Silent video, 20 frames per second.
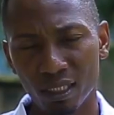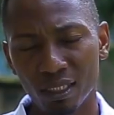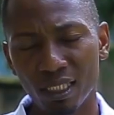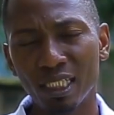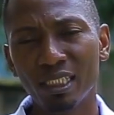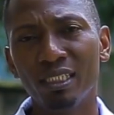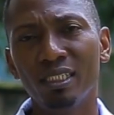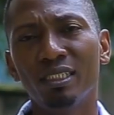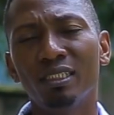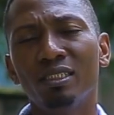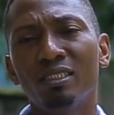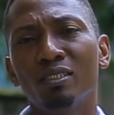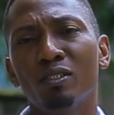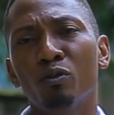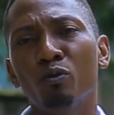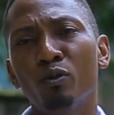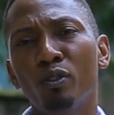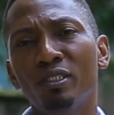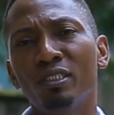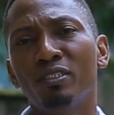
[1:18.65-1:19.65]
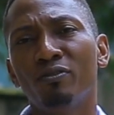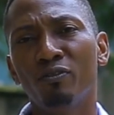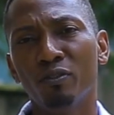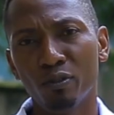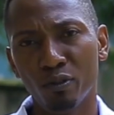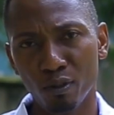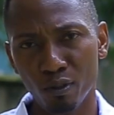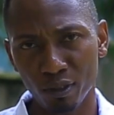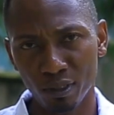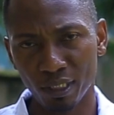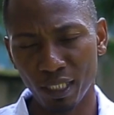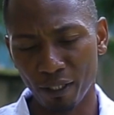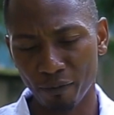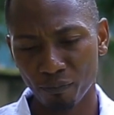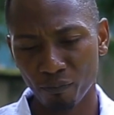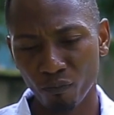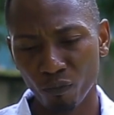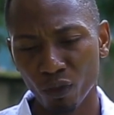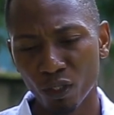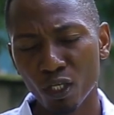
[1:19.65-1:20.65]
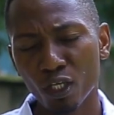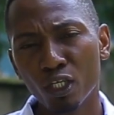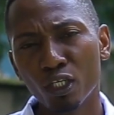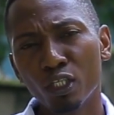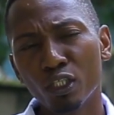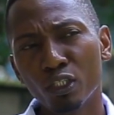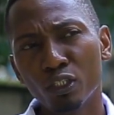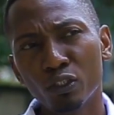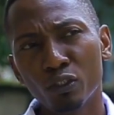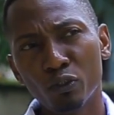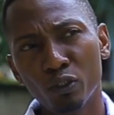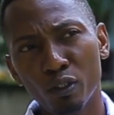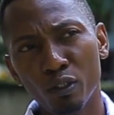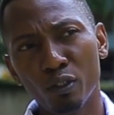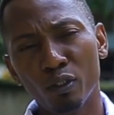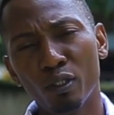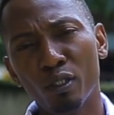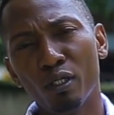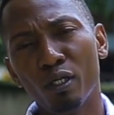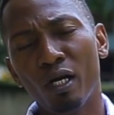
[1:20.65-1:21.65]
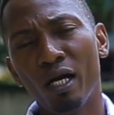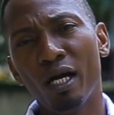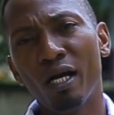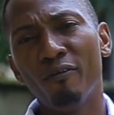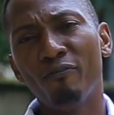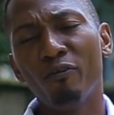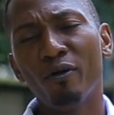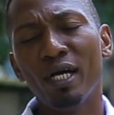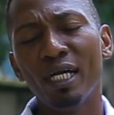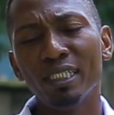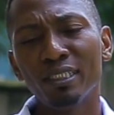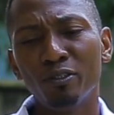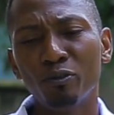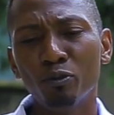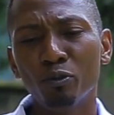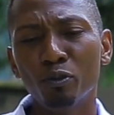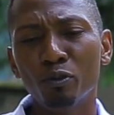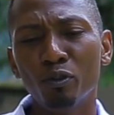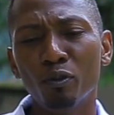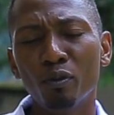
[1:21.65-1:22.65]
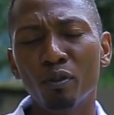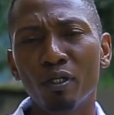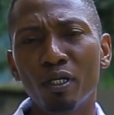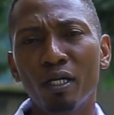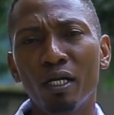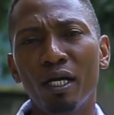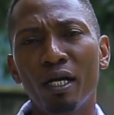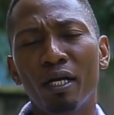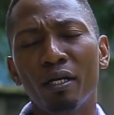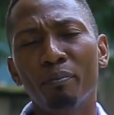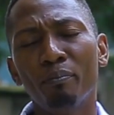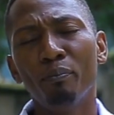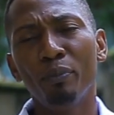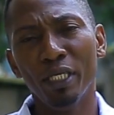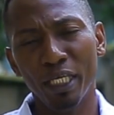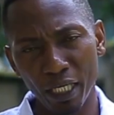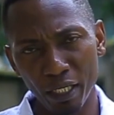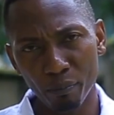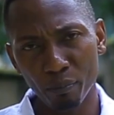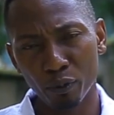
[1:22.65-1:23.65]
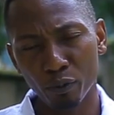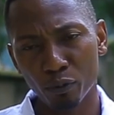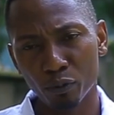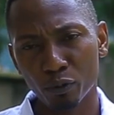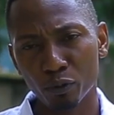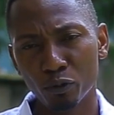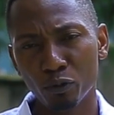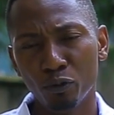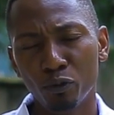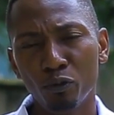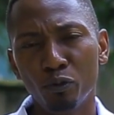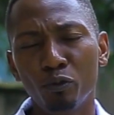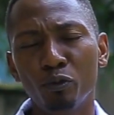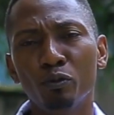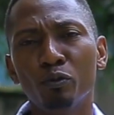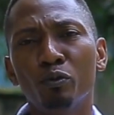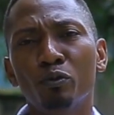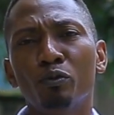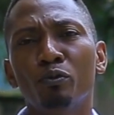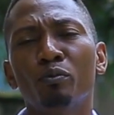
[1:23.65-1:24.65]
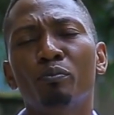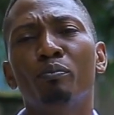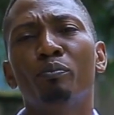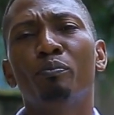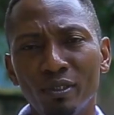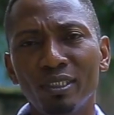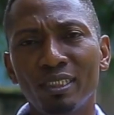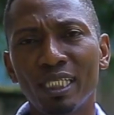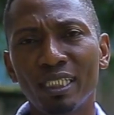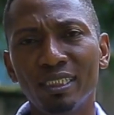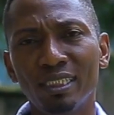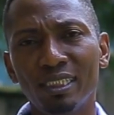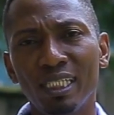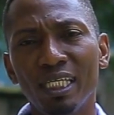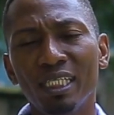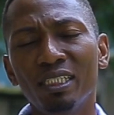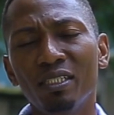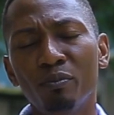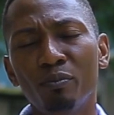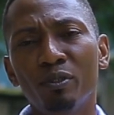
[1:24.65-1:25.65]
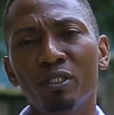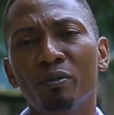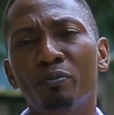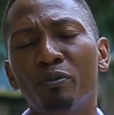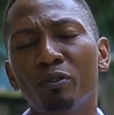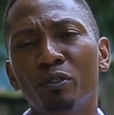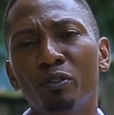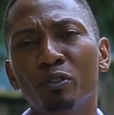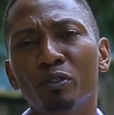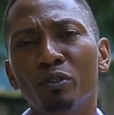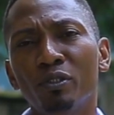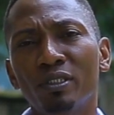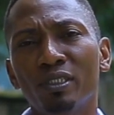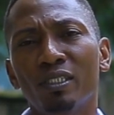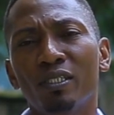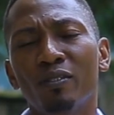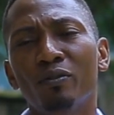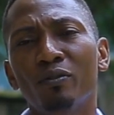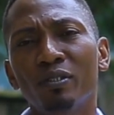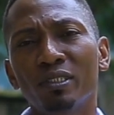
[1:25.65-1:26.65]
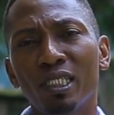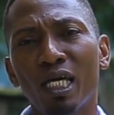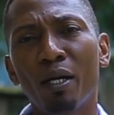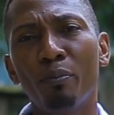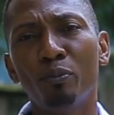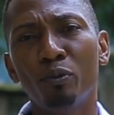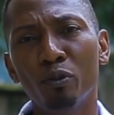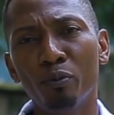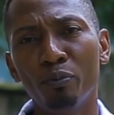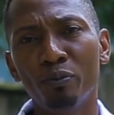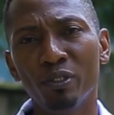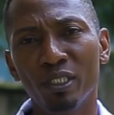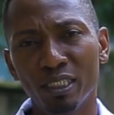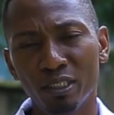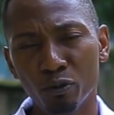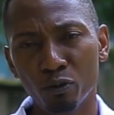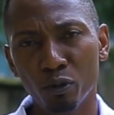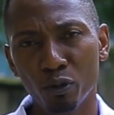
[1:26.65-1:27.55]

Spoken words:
that is goats for slaughter. So for us to be able to sustainably produce those appropriate